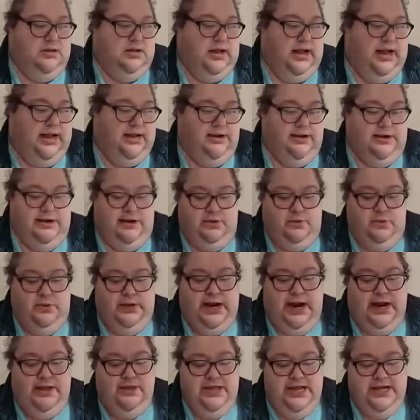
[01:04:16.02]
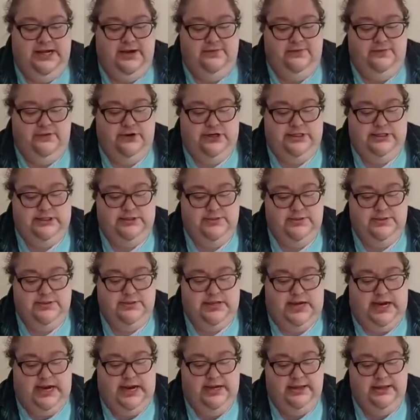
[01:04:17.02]
I don't know. When I think of Christmas,
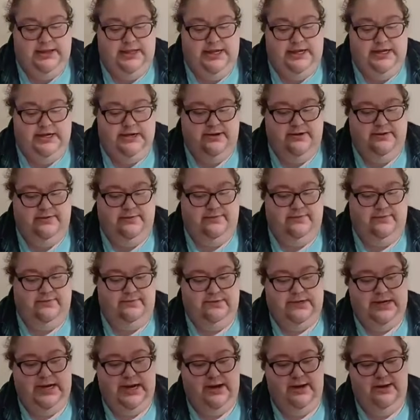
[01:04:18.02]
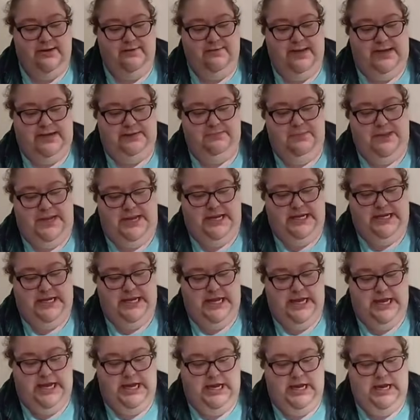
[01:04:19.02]
I think of kind of like
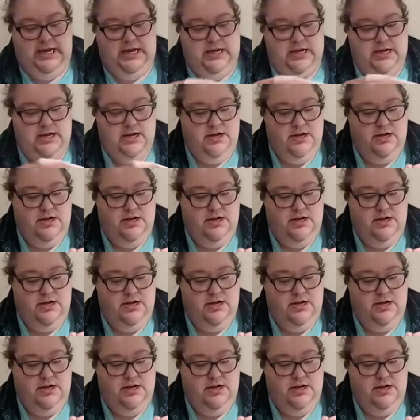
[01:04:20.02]
pinky